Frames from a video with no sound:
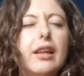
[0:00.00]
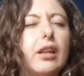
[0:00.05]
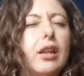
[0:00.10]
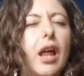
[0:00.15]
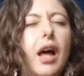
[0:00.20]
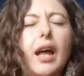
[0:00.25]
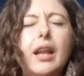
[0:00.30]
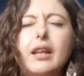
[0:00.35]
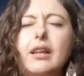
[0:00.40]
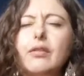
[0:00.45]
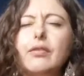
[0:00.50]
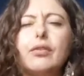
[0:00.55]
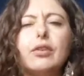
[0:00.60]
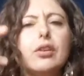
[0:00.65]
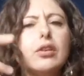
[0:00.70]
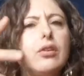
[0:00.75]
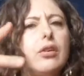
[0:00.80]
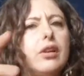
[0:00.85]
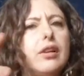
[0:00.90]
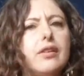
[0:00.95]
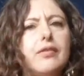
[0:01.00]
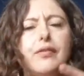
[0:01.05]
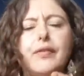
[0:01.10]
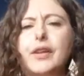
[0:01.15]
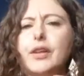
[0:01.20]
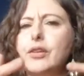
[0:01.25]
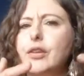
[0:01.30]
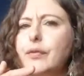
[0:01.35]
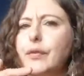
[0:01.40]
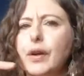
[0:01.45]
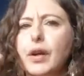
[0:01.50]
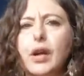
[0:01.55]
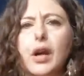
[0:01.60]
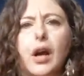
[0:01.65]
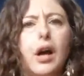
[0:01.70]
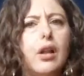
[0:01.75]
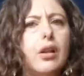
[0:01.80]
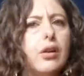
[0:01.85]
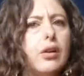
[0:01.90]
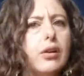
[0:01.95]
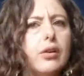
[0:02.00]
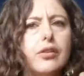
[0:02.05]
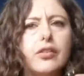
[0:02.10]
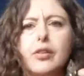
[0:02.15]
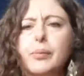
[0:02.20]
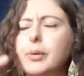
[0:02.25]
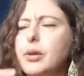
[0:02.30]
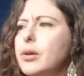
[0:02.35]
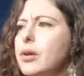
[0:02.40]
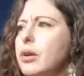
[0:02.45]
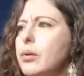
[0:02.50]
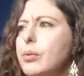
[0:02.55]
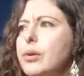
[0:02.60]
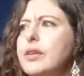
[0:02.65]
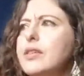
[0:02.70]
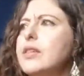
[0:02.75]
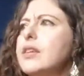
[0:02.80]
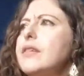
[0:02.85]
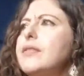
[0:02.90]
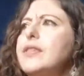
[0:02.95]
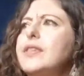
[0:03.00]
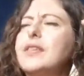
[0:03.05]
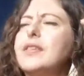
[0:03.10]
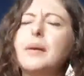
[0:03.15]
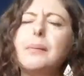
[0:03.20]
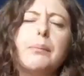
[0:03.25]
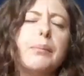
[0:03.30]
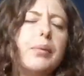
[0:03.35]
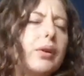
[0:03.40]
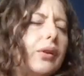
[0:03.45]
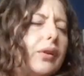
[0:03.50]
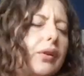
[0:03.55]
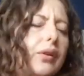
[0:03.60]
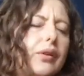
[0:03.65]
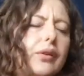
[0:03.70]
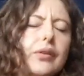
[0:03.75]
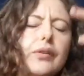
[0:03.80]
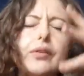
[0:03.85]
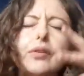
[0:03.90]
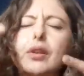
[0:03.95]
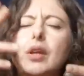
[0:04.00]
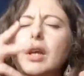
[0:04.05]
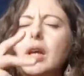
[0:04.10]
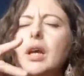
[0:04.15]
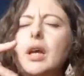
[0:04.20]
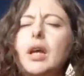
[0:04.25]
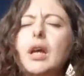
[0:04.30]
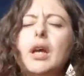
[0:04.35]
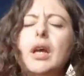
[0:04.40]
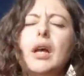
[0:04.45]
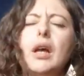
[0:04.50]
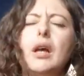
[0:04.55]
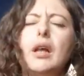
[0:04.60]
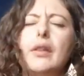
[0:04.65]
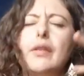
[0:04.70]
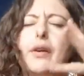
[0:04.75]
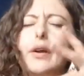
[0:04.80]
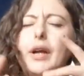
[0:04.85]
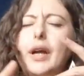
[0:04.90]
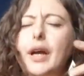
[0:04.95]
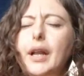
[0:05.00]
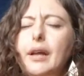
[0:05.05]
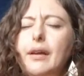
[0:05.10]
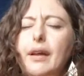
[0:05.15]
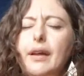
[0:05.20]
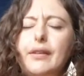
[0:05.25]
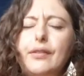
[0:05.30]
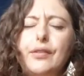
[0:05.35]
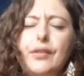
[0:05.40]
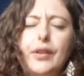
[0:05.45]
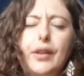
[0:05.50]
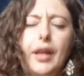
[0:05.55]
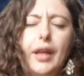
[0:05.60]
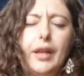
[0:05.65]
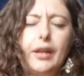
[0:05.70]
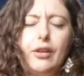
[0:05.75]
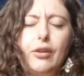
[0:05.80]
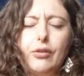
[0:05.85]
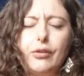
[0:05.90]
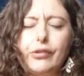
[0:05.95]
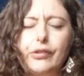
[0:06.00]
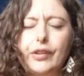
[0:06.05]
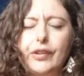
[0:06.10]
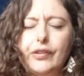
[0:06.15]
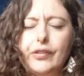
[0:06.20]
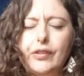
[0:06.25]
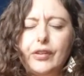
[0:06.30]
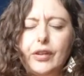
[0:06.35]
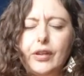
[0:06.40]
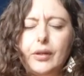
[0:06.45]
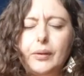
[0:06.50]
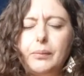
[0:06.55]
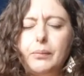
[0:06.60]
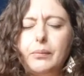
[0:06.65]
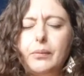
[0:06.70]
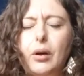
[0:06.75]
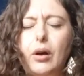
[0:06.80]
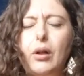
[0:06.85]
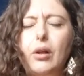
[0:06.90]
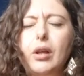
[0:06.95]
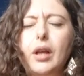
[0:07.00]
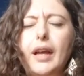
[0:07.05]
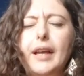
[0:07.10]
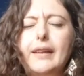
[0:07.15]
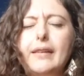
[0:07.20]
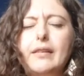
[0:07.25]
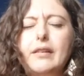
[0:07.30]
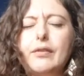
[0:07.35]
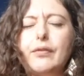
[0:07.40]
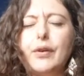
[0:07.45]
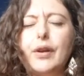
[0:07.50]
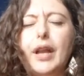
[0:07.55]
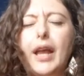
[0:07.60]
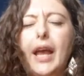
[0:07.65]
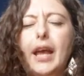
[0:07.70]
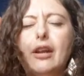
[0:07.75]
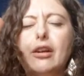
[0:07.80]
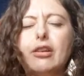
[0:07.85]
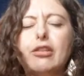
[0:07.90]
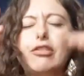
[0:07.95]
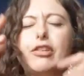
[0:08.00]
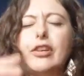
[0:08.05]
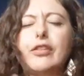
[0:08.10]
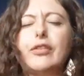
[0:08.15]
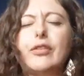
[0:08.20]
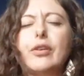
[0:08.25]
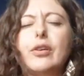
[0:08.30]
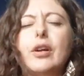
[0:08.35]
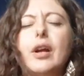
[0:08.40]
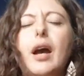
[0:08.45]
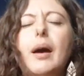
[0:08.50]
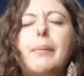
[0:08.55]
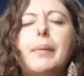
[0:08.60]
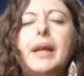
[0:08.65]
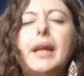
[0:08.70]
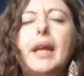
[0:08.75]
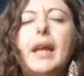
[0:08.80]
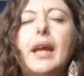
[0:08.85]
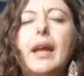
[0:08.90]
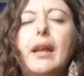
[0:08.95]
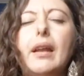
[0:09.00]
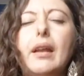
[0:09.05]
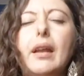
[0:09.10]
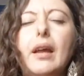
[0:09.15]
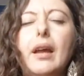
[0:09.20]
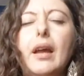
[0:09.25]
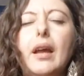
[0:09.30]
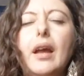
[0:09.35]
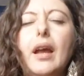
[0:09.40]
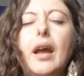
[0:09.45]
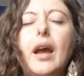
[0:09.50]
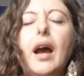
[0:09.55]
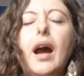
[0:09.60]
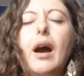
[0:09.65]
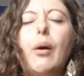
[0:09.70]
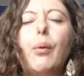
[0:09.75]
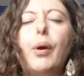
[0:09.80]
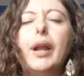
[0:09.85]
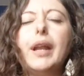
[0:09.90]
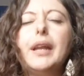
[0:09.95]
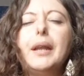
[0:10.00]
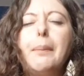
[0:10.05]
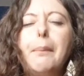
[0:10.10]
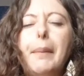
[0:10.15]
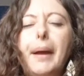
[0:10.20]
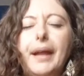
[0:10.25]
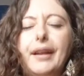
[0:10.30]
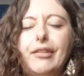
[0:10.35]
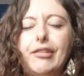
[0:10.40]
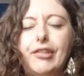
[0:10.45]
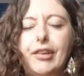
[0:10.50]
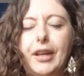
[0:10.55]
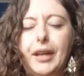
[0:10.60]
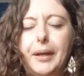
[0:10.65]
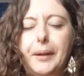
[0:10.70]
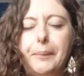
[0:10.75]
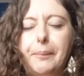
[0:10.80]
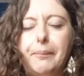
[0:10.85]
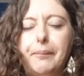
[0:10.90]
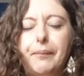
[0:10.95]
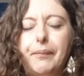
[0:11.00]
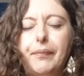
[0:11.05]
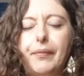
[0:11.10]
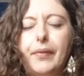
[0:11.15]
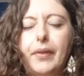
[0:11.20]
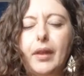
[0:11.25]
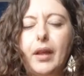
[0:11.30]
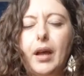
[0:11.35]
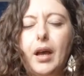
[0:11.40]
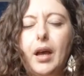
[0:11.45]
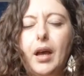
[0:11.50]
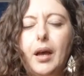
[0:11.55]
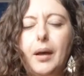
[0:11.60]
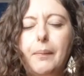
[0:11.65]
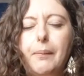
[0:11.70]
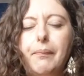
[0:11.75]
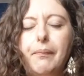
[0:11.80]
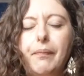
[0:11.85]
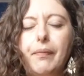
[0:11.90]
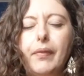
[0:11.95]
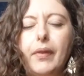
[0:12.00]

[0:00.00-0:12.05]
of you're going to feel different colors. Some of you are going to receive symbols. They're kind of as in your system, all kinds of different energies that are coming in. I wanted to mention, um,